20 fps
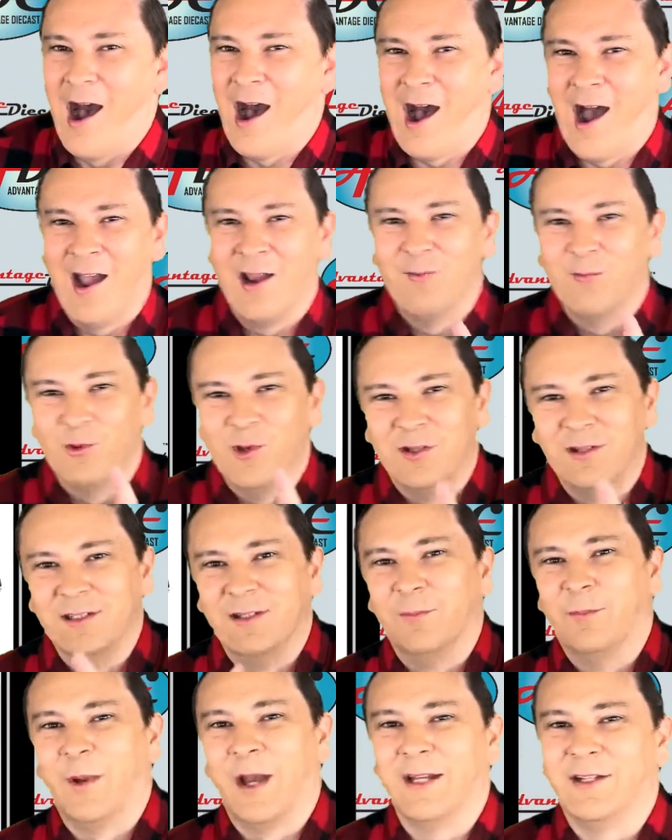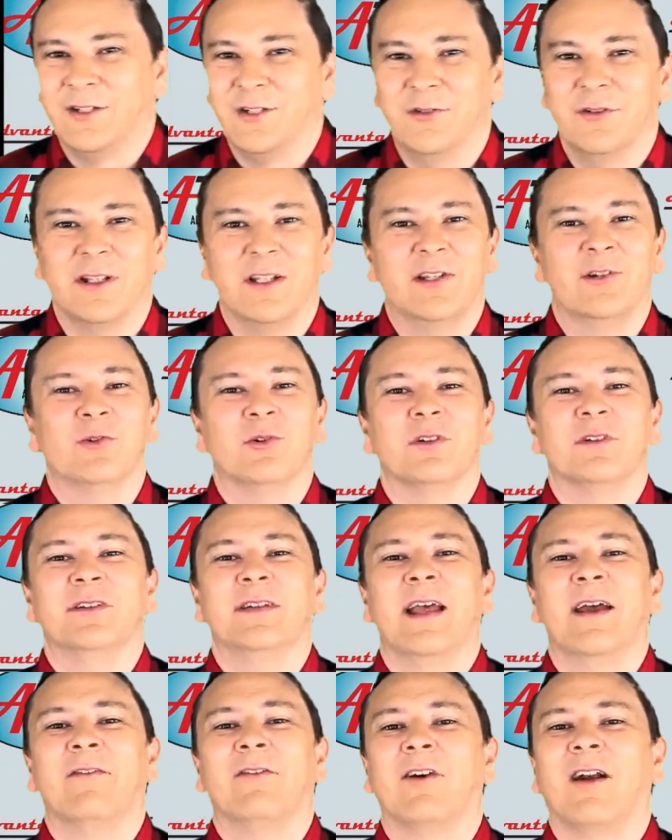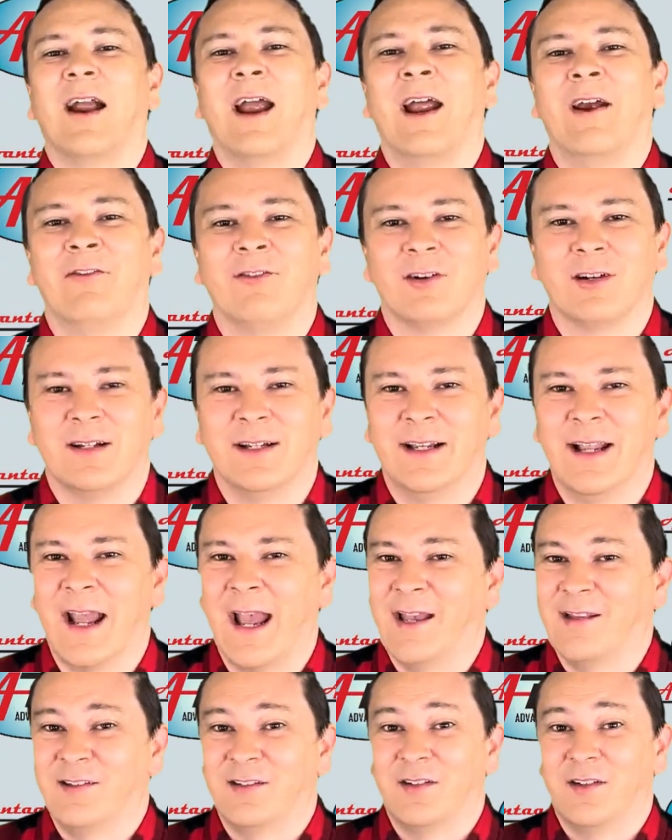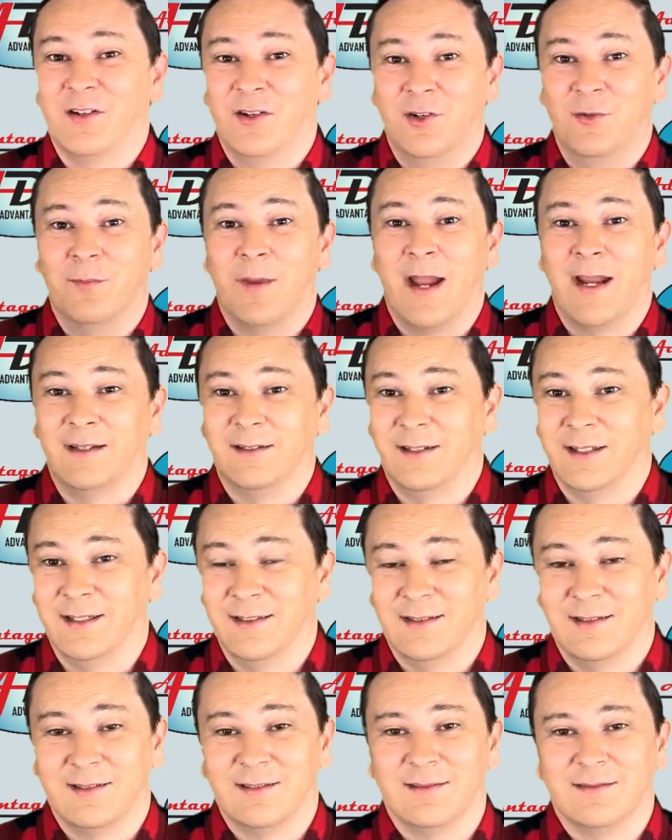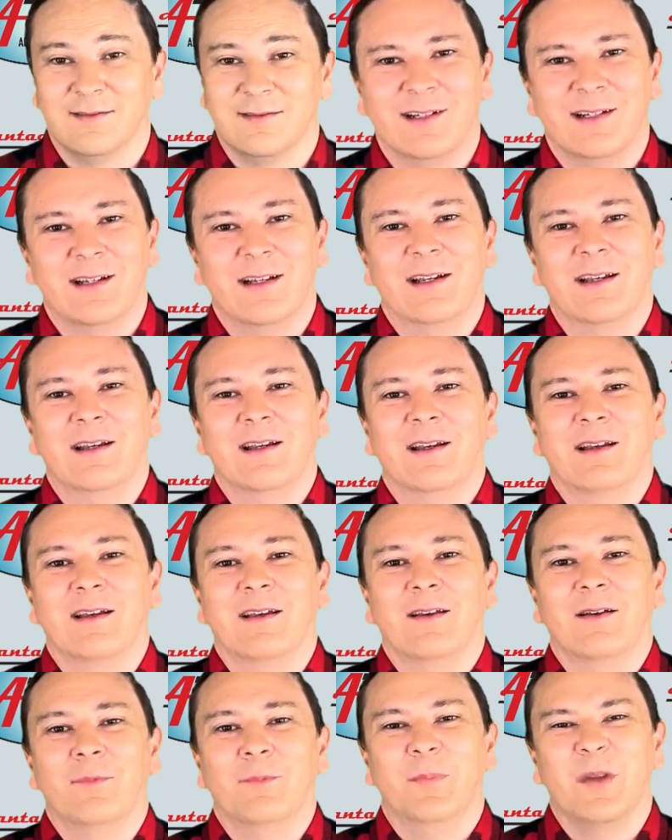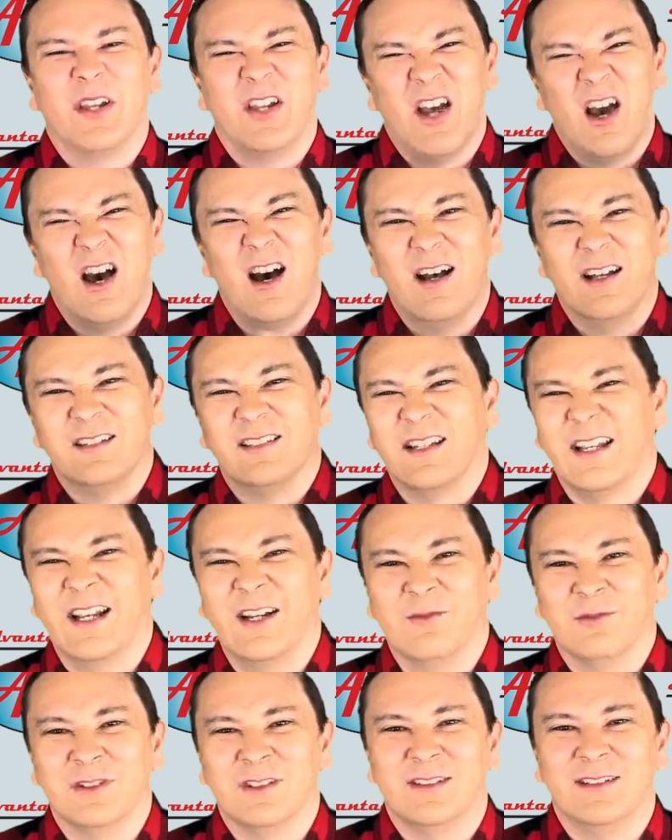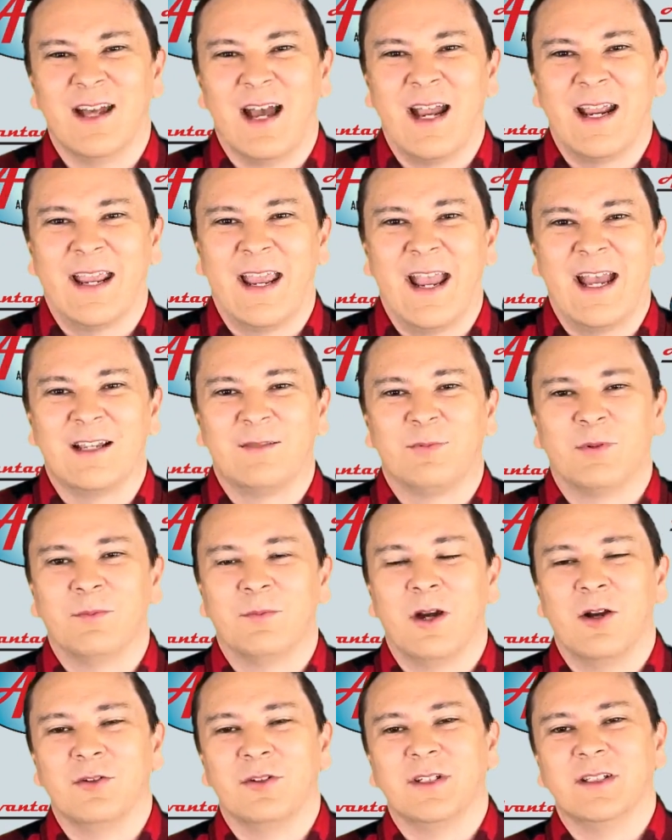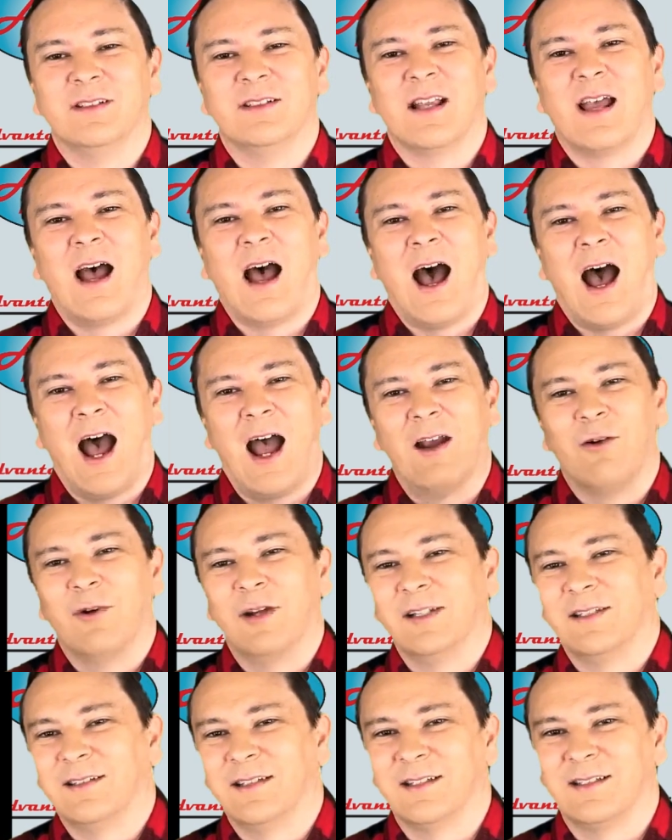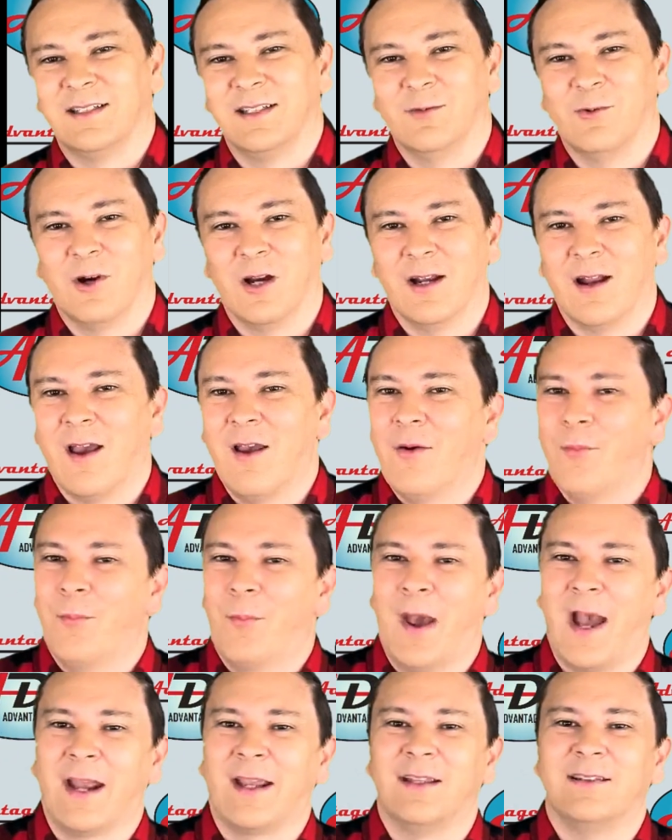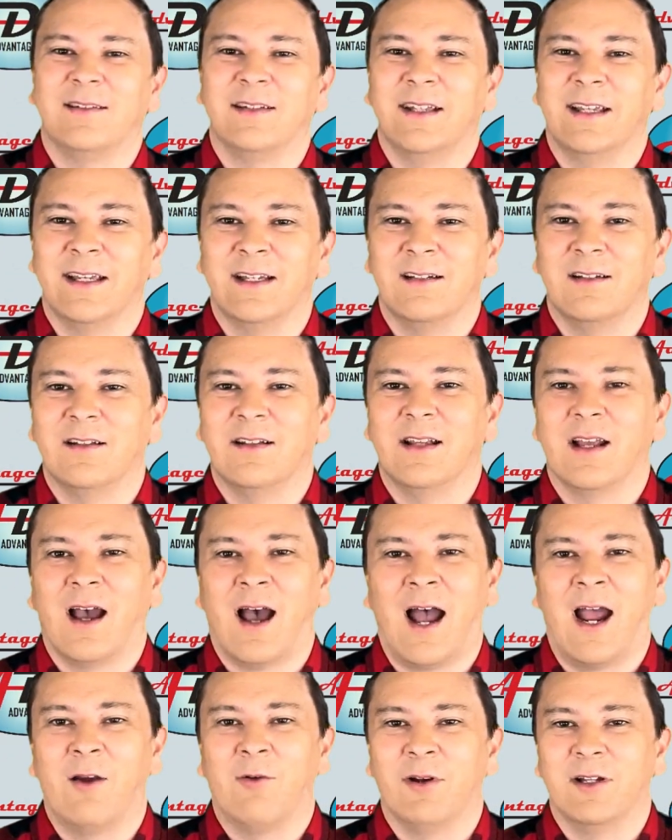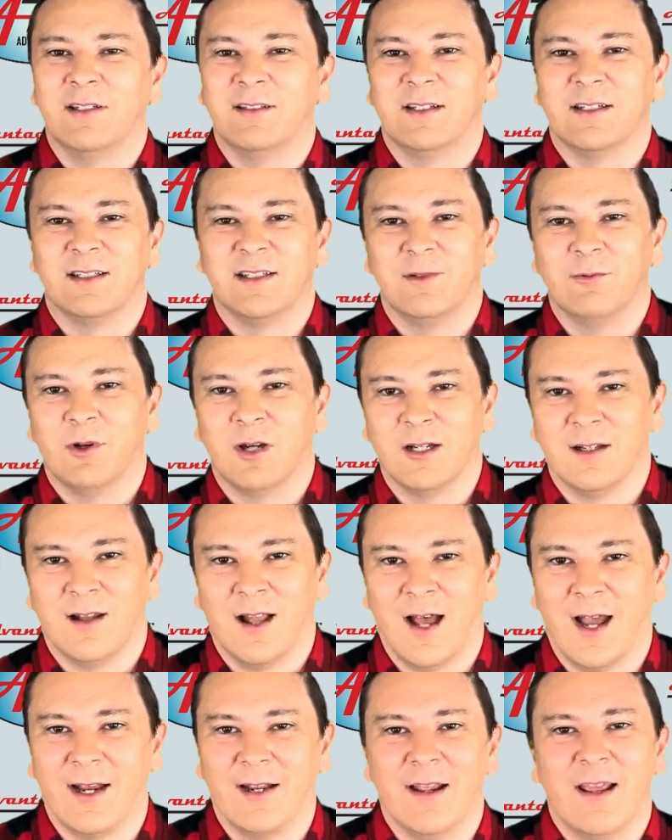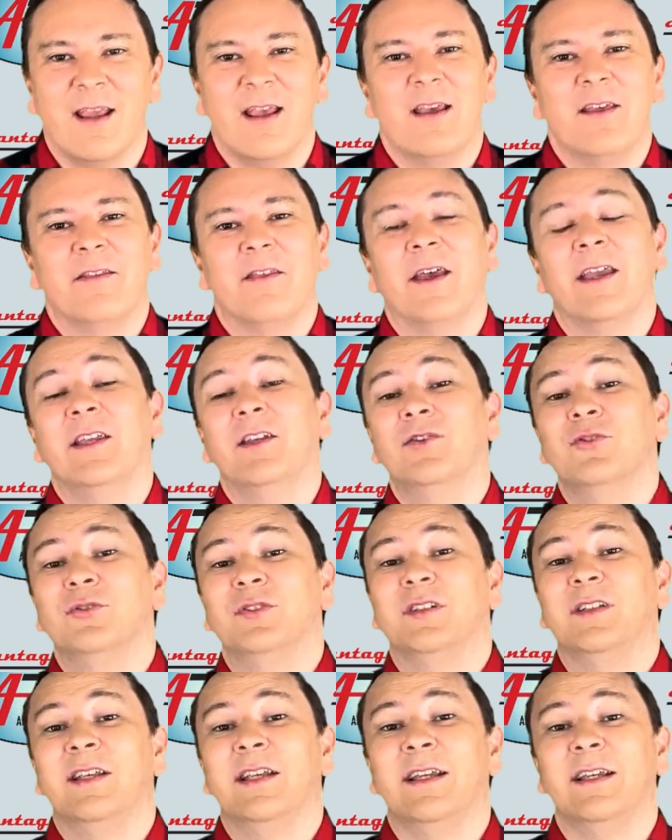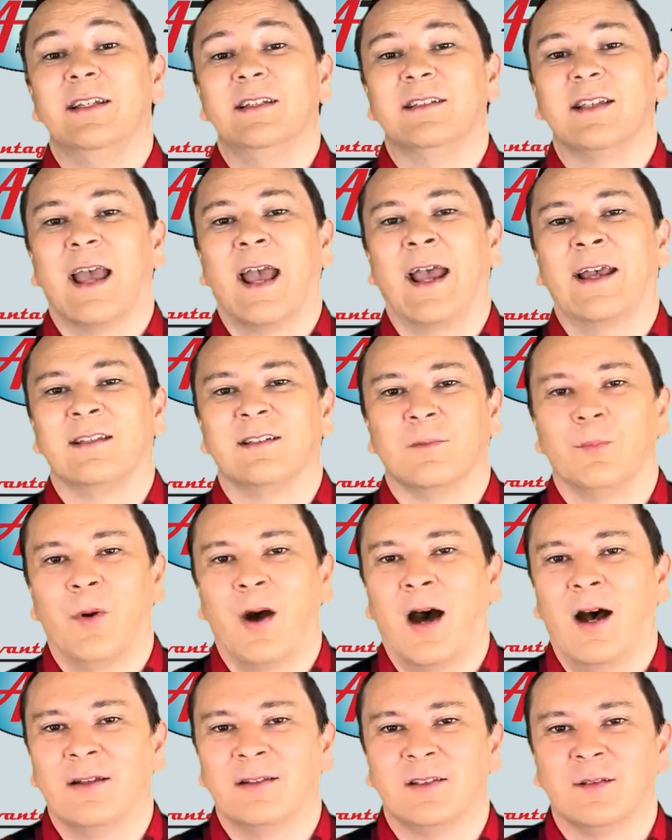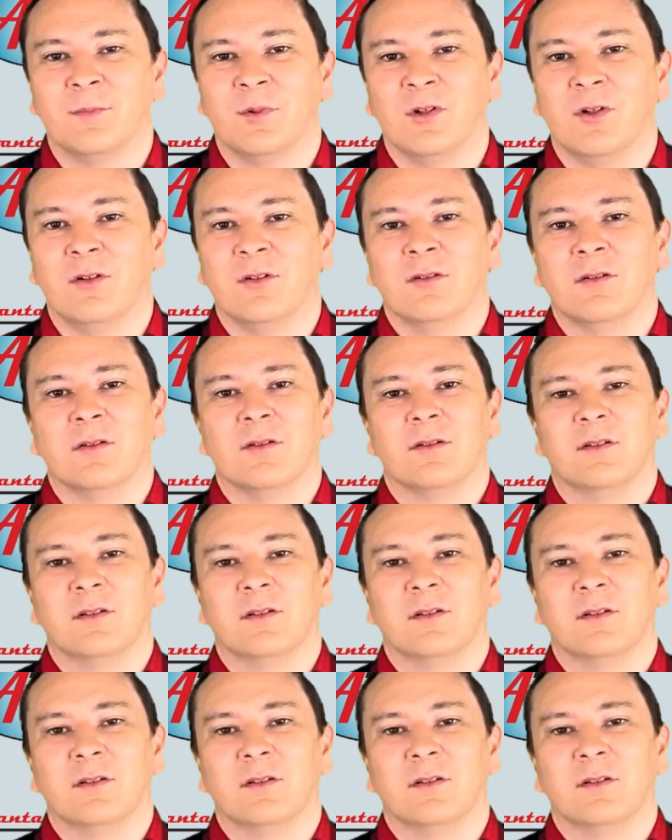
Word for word: I am willing to bet you that you will never ever guess who made these. Because it was Diecast Promotions Highway 61. Back at the end of the Highway 61 line, they used these as a possible